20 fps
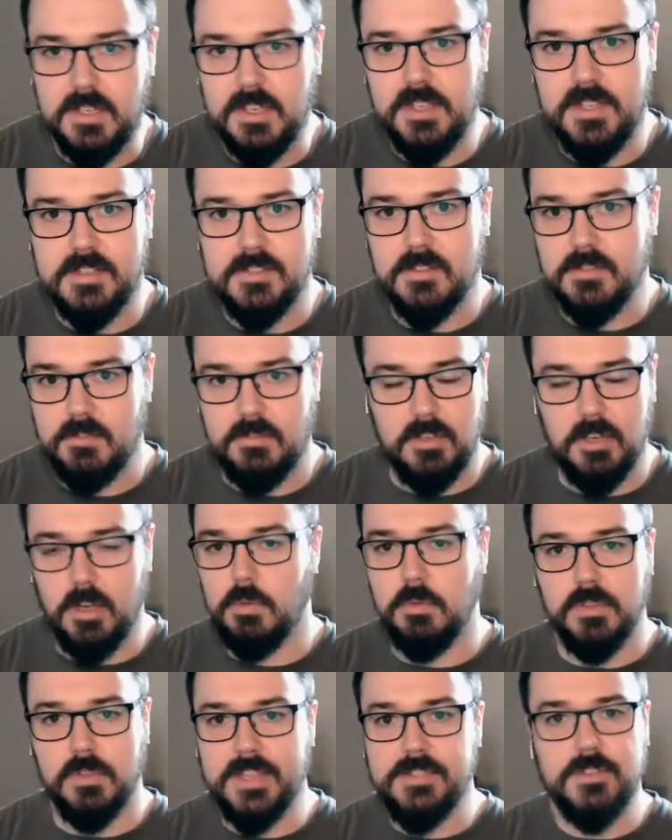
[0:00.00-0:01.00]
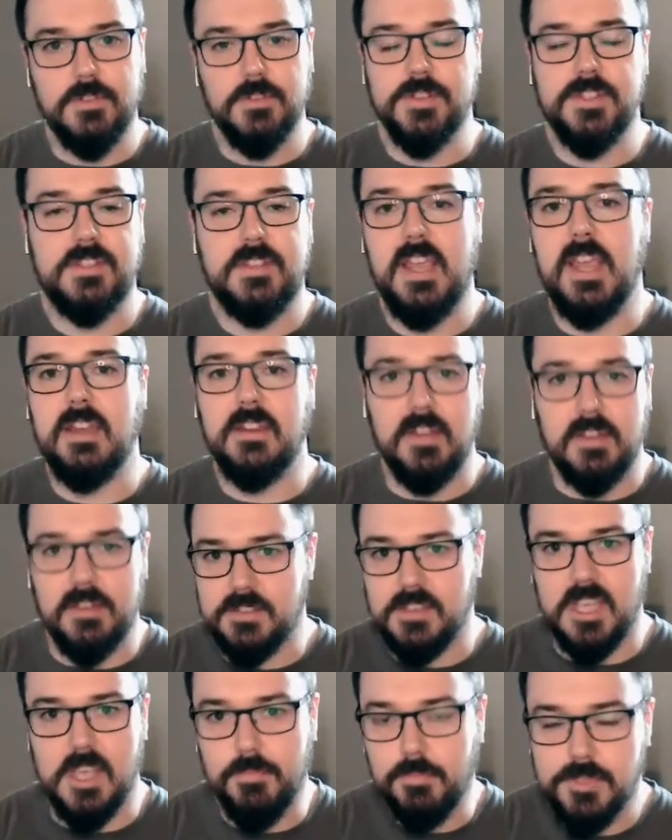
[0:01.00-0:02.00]
was in his, you know, lesser state
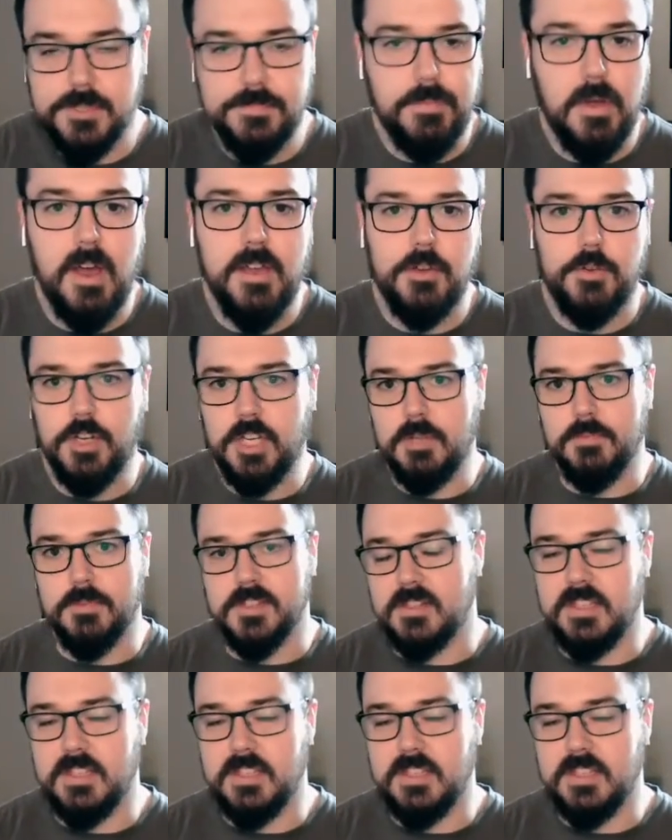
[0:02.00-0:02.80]
and his hip was bothering him,